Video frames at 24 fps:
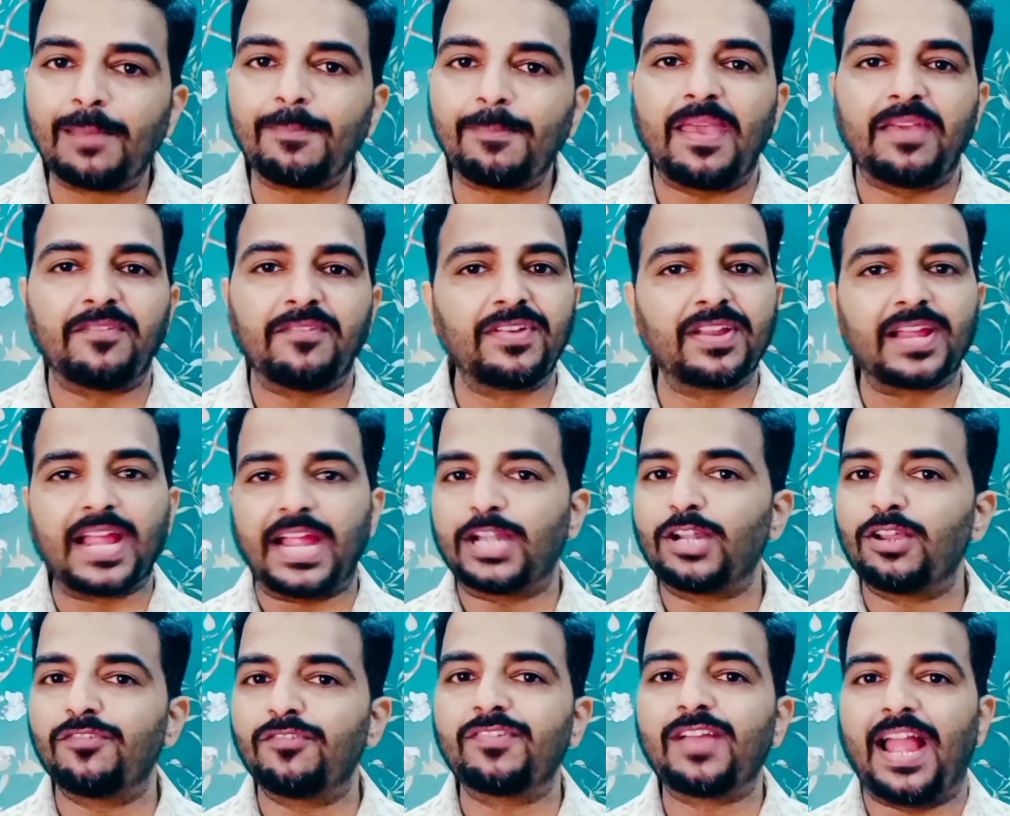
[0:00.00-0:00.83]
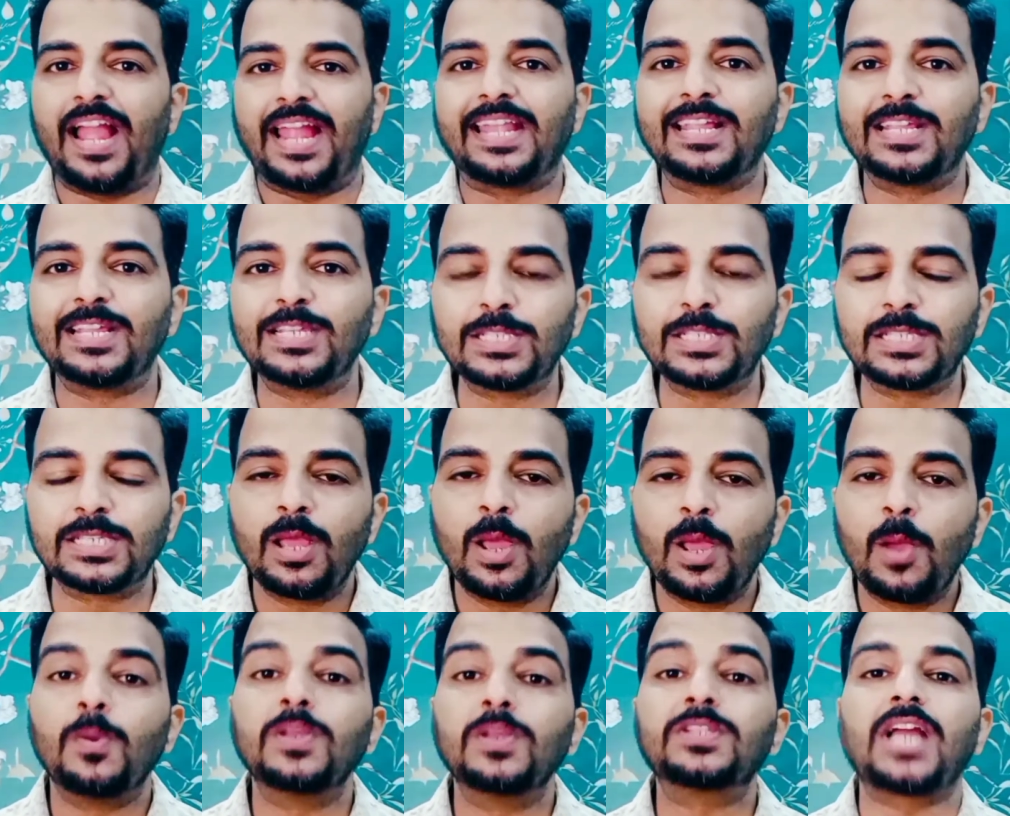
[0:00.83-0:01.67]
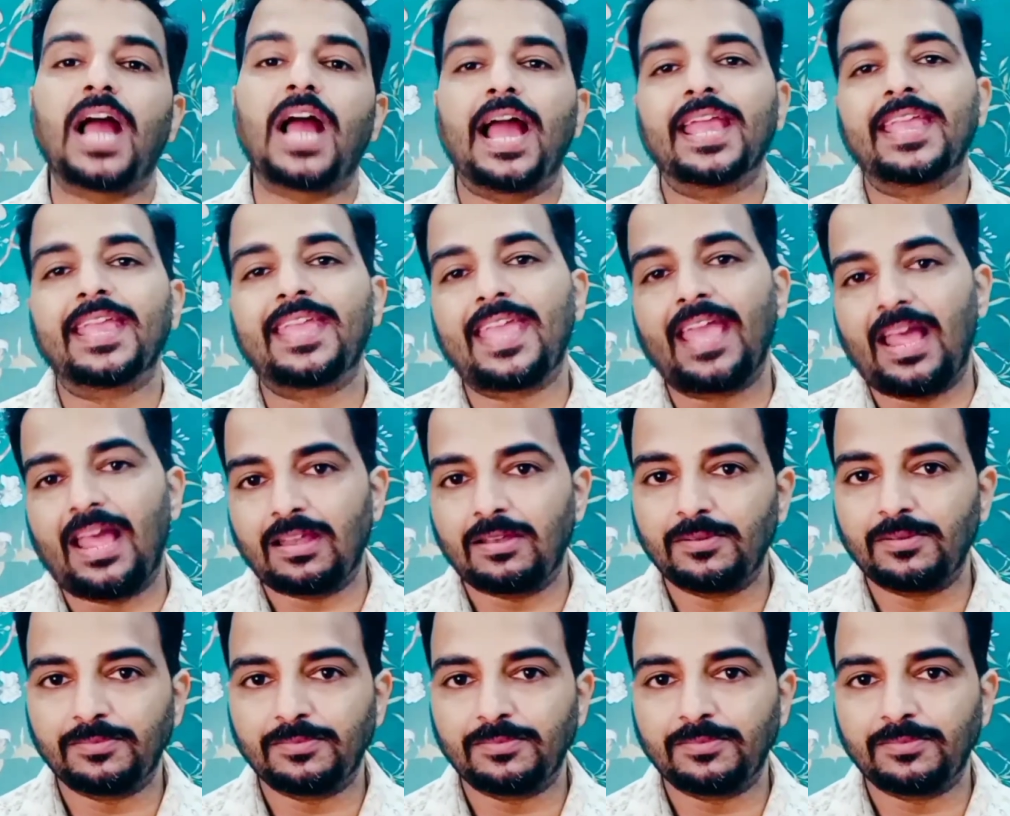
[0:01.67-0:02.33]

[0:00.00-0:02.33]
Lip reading: every kind of guidance which I can.